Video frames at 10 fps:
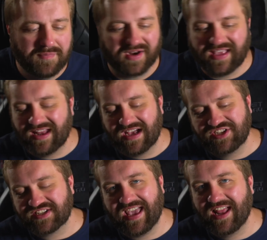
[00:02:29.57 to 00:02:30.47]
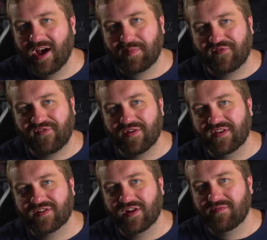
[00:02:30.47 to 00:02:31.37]
again, I just can't help but feel
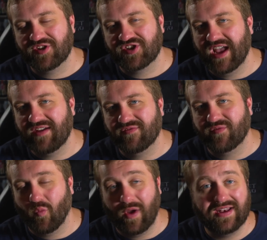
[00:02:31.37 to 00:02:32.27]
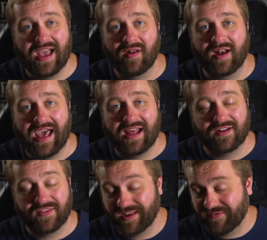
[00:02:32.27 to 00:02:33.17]
this could have been shaved way down and added
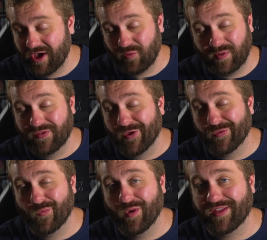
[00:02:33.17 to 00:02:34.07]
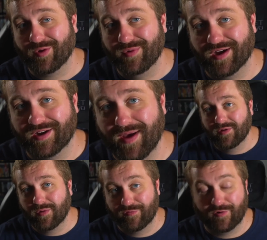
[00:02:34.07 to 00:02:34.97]
to the end of Halloween 1 like we talked
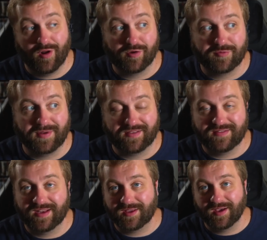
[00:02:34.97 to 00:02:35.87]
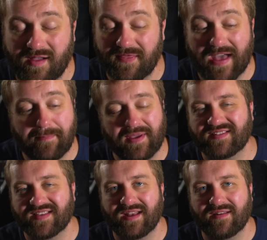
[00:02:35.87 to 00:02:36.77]
about, or for an ultimate extended cut. That being
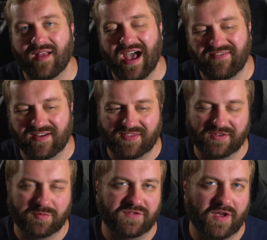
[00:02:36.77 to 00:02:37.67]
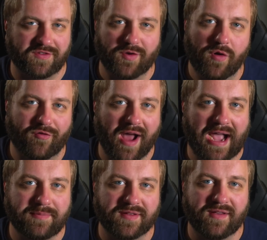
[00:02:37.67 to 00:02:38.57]
said, I feel like this one's also
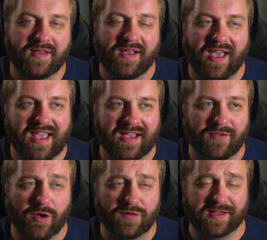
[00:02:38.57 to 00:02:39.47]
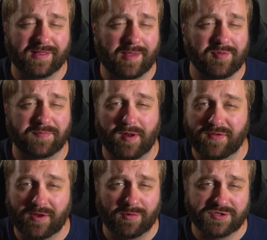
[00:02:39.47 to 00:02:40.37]
overhyped, and those that claim it's better than
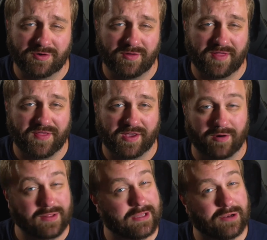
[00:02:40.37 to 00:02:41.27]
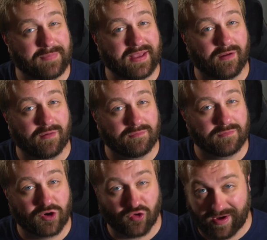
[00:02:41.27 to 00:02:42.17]
the original I think are a little bit
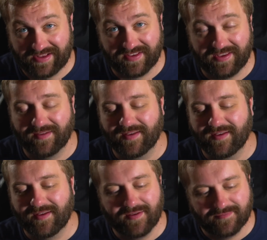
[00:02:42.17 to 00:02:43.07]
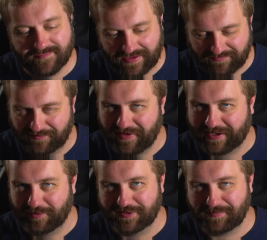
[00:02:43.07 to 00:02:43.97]
crazy, even if I
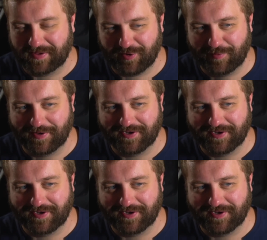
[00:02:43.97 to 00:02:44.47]
can respect their opinion.